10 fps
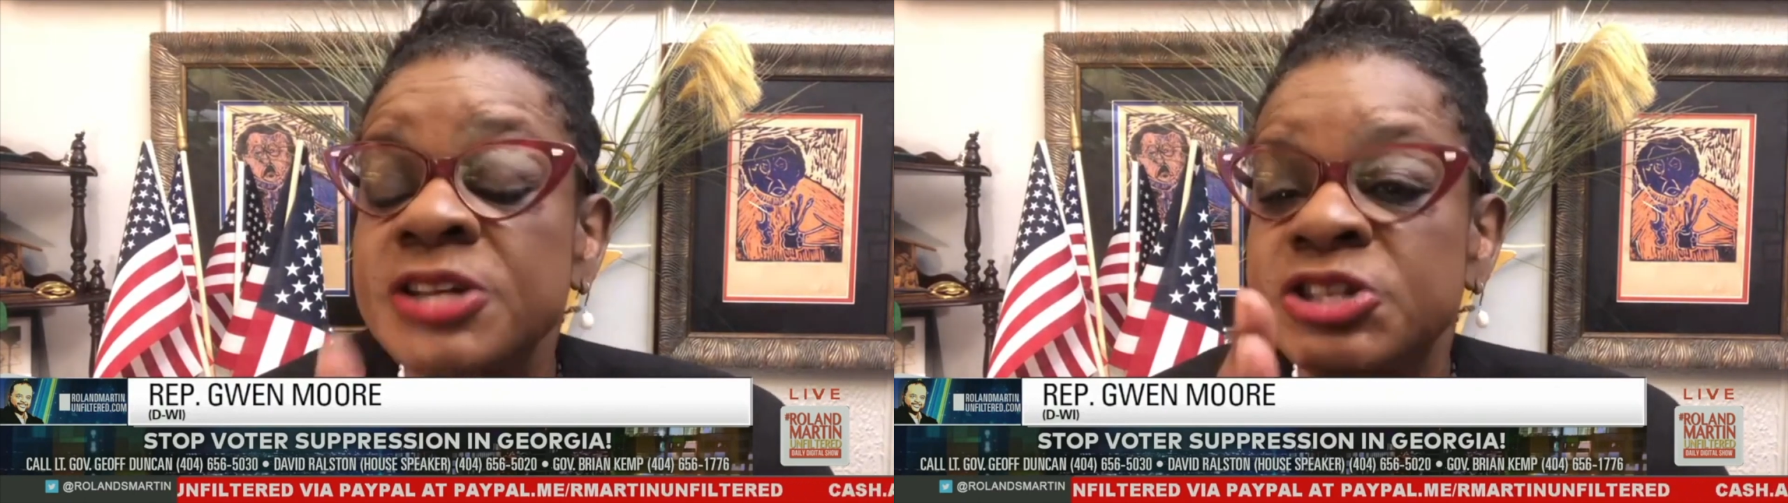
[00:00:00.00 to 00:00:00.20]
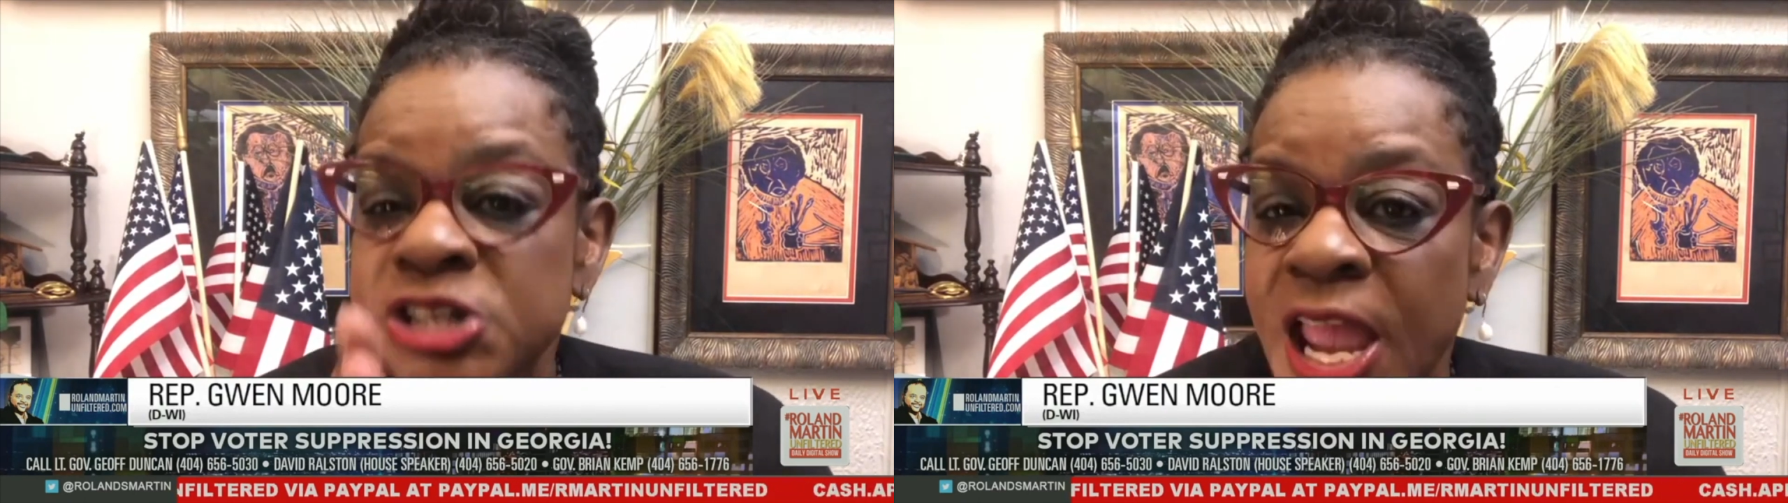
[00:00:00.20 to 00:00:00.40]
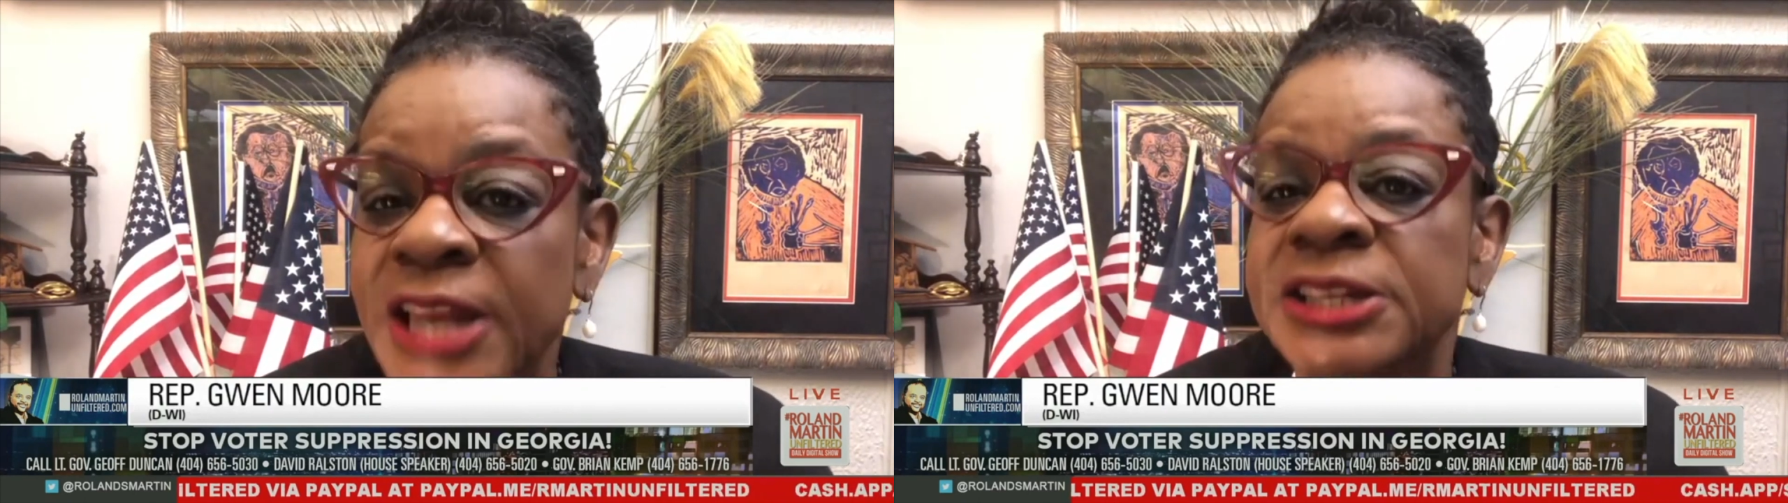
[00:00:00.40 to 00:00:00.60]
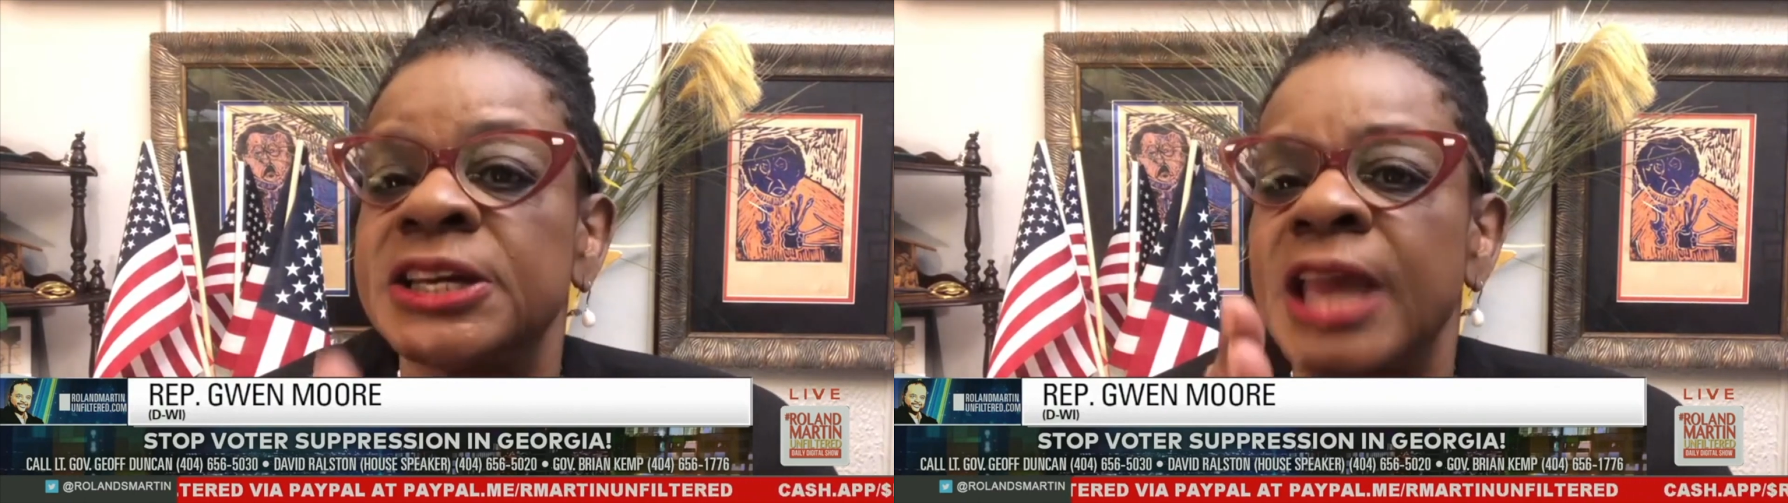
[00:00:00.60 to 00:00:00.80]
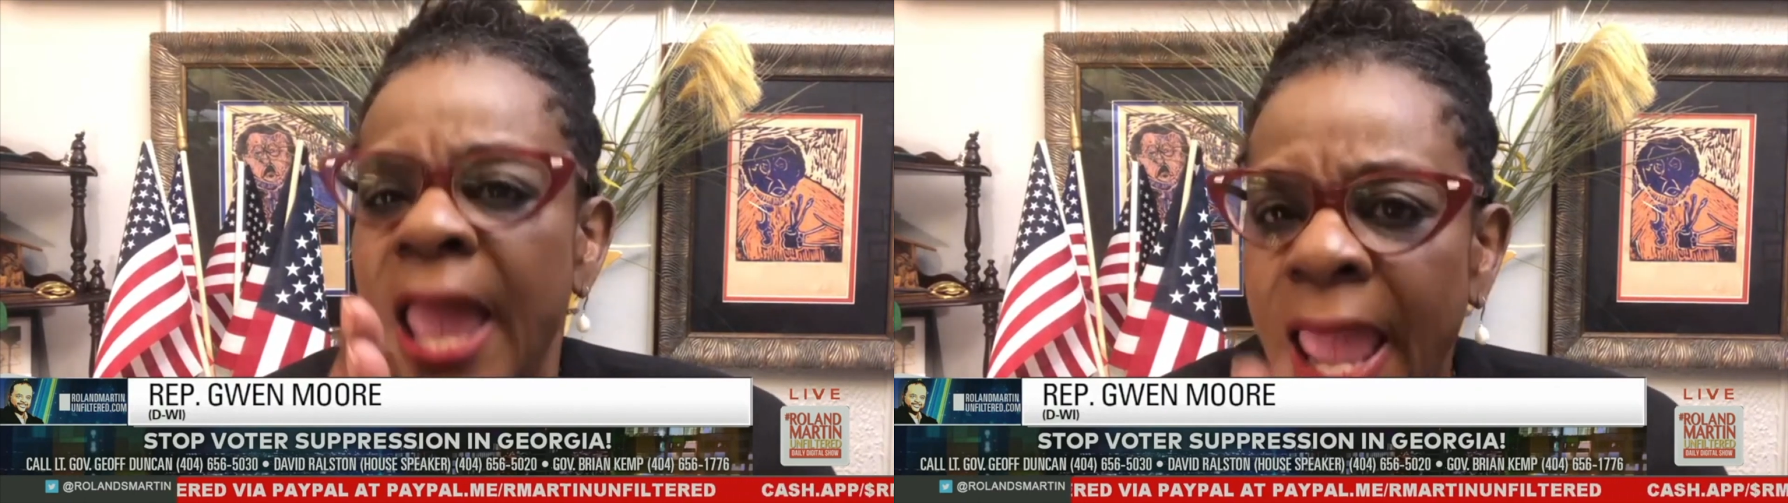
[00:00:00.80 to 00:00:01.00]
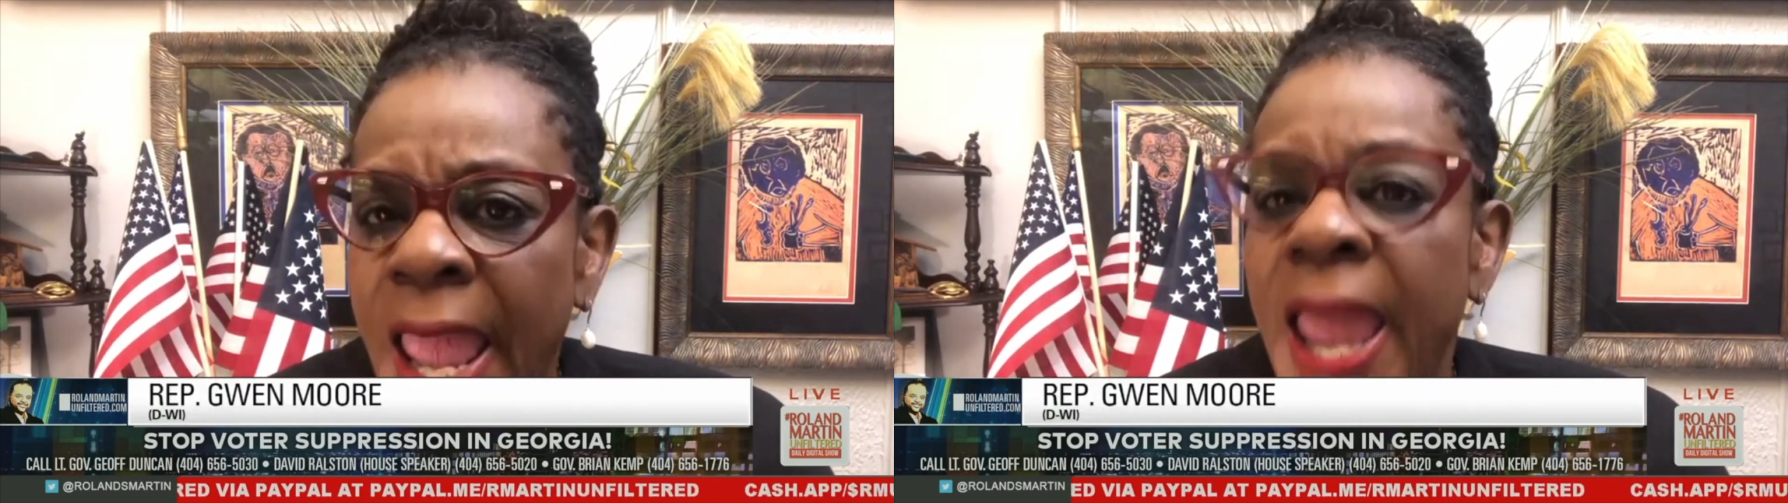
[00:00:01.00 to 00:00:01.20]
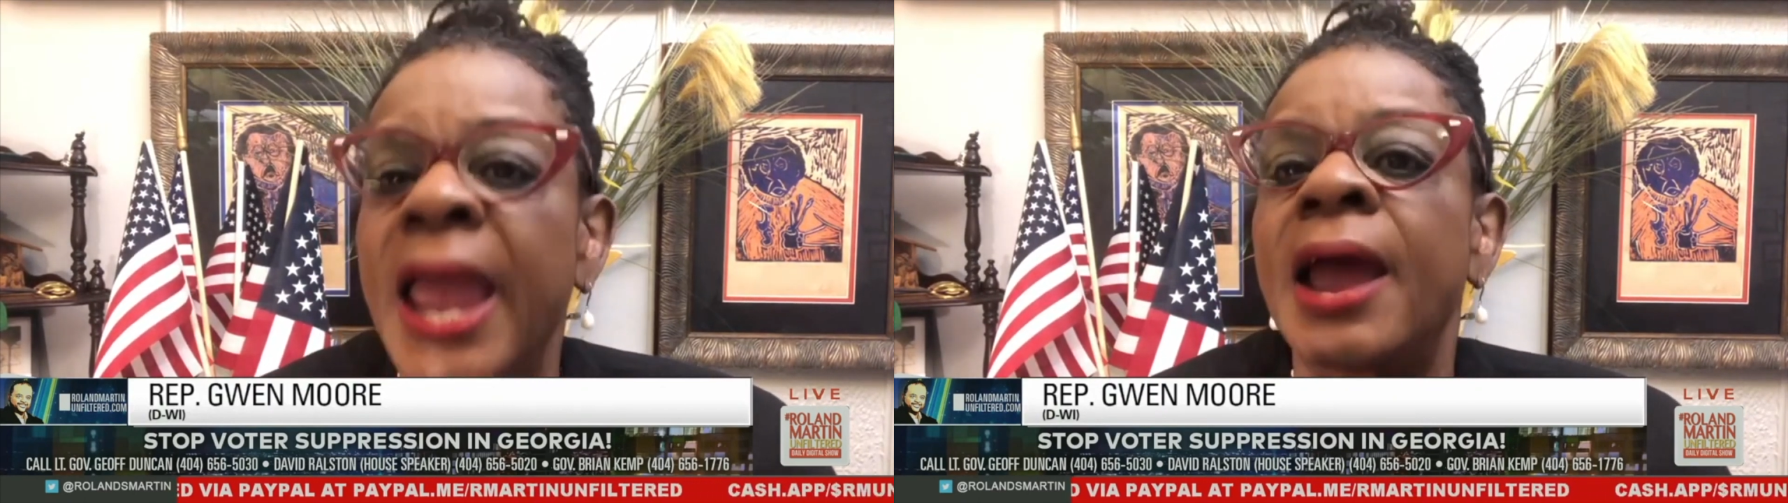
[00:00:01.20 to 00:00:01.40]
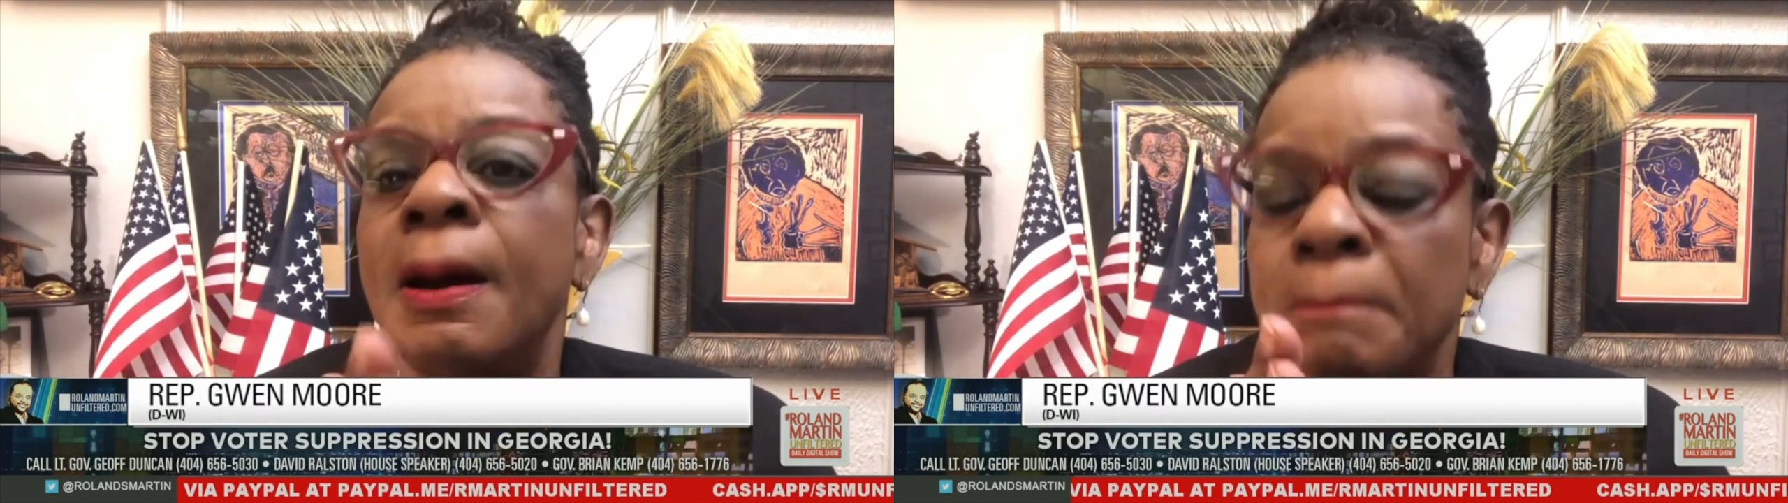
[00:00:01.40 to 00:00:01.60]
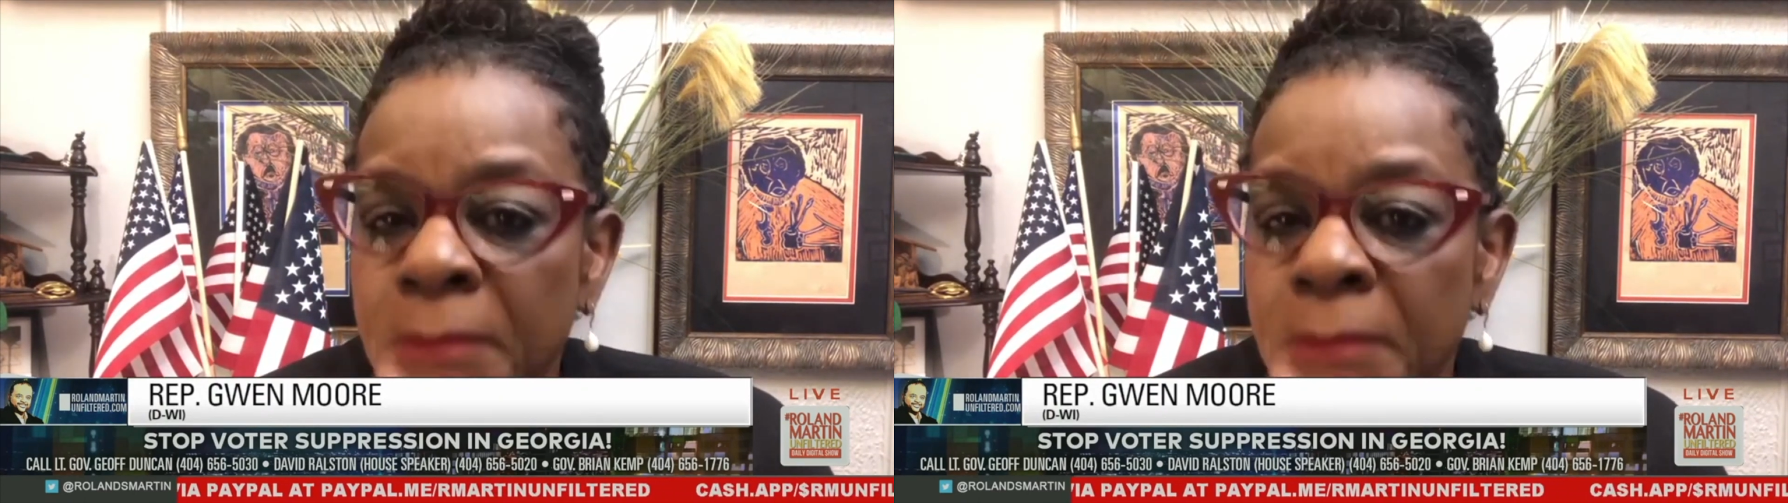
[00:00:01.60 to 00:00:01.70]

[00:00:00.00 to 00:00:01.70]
chanting "Hang